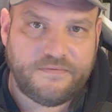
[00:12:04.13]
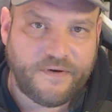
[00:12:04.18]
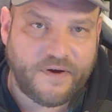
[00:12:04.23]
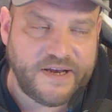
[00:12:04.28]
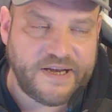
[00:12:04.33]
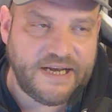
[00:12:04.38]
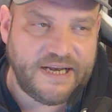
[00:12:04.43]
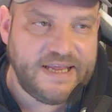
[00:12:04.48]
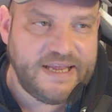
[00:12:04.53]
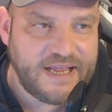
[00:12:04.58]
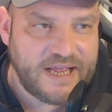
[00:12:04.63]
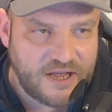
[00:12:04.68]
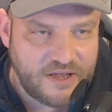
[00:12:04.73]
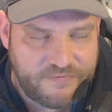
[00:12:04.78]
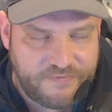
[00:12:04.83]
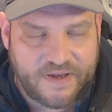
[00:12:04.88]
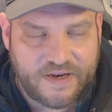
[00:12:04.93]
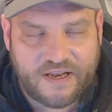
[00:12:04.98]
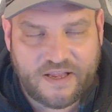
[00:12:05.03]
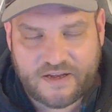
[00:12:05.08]
Finally, I
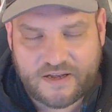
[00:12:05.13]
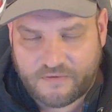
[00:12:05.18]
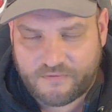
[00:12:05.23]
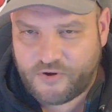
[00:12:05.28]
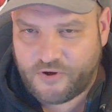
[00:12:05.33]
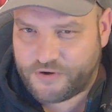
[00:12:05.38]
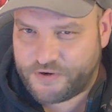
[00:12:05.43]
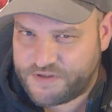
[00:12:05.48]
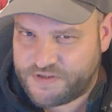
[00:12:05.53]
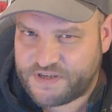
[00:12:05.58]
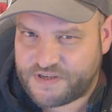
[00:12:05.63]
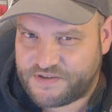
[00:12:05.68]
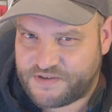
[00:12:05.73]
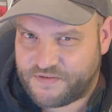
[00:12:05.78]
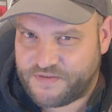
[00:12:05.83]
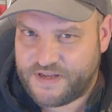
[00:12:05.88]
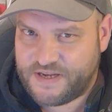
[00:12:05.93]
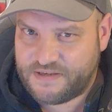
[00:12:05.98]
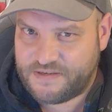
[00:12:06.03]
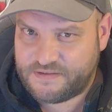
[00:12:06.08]
feel like I've got to touch
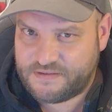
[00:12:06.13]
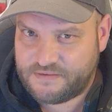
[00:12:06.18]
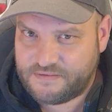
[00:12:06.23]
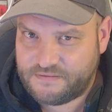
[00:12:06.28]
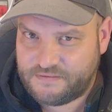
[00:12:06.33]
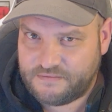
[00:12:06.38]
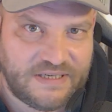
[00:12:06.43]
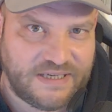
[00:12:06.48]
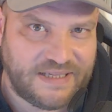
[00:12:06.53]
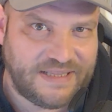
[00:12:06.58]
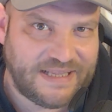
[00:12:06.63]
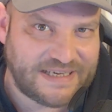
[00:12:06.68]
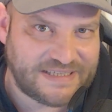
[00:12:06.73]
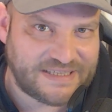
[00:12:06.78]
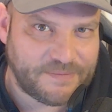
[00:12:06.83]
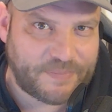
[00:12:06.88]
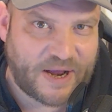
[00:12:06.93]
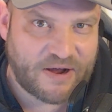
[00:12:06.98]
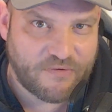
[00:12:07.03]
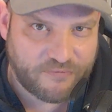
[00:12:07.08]
on this, and
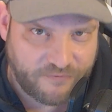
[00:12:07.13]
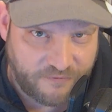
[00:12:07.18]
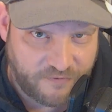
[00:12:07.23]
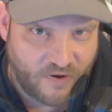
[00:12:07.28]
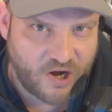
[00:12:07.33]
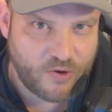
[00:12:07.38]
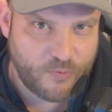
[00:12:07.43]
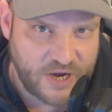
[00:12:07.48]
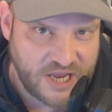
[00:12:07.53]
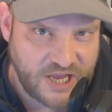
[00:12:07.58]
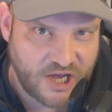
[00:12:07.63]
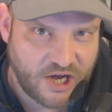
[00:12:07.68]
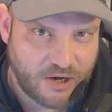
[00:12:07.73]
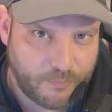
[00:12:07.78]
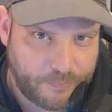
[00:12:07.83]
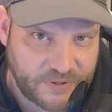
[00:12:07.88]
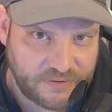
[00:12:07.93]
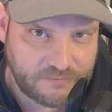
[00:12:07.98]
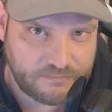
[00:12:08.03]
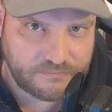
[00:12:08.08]
that's about following
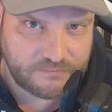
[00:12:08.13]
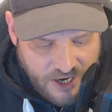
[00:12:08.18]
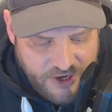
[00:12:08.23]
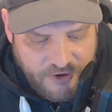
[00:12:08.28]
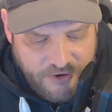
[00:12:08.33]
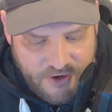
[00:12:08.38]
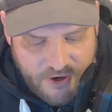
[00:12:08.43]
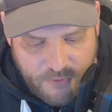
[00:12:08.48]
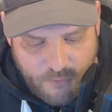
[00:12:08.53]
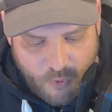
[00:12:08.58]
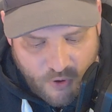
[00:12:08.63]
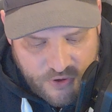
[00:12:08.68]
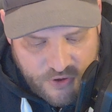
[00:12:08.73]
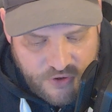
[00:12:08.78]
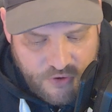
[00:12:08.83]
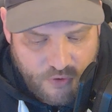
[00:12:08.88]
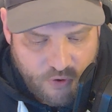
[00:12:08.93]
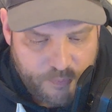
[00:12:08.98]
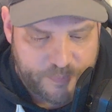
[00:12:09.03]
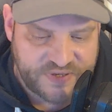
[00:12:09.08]
up. I don't know what
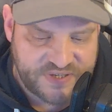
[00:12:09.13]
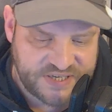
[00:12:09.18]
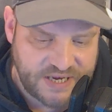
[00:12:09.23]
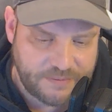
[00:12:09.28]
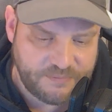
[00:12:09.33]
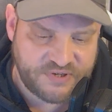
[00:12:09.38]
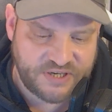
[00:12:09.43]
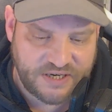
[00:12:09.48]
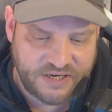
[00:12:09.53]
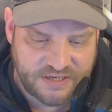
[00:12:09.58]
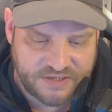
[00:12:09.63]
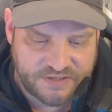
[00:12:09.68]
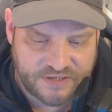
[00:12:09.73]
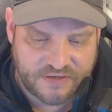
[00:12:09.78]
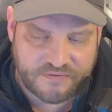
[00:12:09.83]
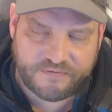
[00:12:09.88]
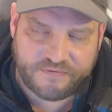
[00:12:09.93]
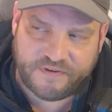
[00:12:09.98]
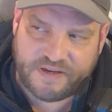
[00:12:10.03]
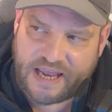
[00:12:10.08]
your perception is
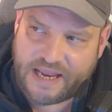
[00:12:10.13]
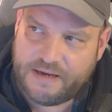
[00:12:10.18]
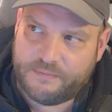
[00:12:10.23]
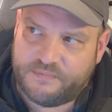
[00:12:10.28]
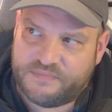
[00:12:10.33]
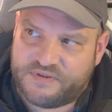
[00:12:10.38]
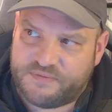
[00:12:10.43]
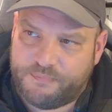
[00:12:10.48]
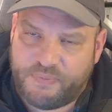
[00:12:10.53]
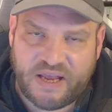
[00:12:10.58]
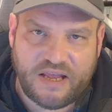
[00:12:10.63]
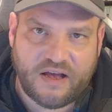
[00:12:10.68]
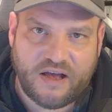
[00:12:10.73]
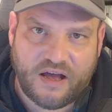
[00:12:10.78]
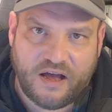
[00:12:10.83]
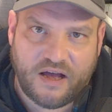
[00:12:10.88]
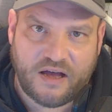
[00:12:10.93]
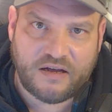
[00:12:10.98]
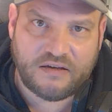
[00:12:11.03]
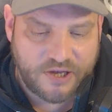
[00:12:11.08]
of games
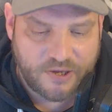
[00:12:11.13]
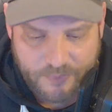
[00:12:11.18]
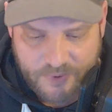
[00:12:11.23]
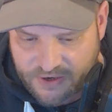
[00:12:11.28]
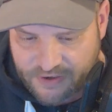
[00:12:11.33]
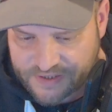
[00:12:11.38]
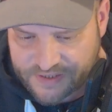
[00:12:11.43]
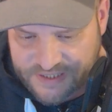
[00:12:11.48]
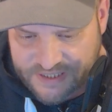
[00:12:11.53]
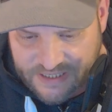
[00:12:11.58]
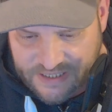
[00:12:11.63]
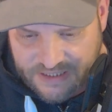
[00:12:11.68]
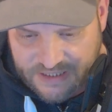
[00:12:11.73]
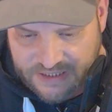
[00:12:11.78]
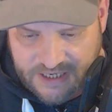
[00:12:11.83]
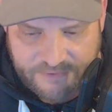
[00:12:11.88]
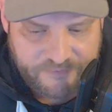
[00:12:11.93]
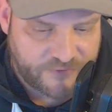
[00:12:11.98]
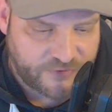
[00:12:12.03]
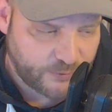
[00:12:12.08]
PR, community,
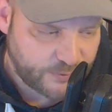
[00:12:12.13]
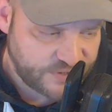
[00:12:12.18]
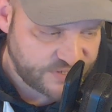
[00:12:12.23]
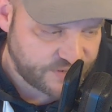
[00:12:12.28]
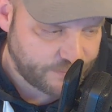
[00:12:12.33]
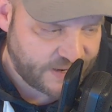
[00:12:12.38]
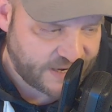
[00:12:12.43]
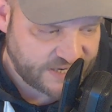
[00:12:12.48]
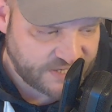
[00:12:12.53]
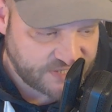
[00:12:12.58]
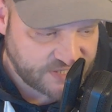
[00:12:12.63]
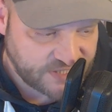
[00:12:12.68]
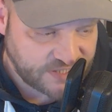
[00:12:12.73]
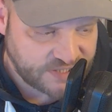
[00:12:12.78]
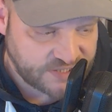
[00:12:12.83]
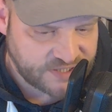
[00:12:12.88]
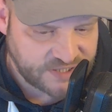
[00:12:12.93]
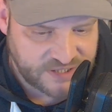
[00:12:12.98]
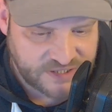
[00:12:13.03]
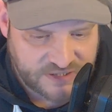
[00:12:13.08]
influencer
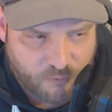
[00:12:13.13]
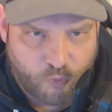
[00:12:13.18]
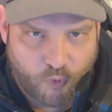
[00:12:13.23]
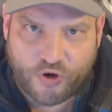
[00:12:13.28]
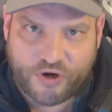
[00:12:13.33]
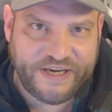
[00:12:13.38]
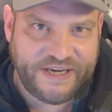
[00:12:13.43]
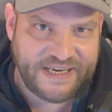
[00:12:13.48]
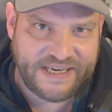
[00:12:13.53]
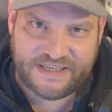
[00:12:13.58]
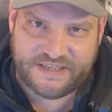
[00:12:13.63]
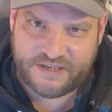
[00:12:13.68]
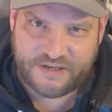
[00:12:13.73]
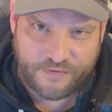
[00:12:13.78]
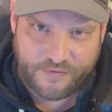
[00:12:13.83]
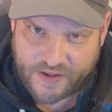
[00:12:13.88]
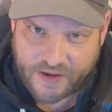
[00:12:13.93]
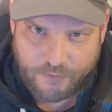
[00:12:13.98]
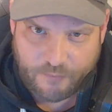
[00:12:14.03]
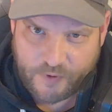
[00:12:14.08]
managers, and what it is you
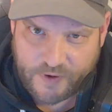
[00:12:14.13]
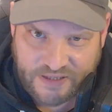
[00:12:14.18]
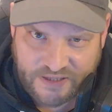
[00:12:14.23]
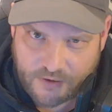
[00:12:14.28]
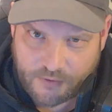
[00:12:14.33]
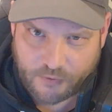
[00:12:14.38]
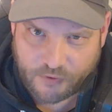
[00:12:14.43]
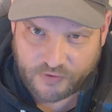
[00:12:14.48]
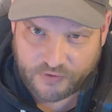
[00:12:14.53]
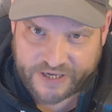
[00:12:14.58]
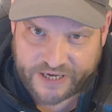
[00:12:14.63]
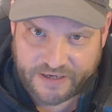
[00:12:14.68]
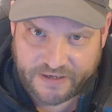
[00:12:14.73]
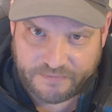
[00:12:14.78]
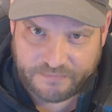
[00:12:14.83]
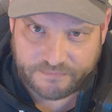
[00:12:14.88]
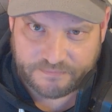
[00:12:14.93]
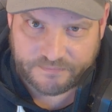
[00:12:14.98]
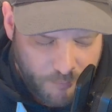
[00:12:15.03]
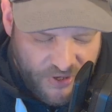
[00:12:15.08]
think we do all day,
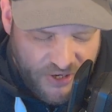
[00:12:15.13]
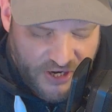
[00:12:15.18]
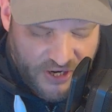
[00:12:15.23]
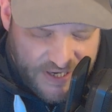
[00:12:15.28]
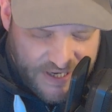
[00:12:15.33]
but I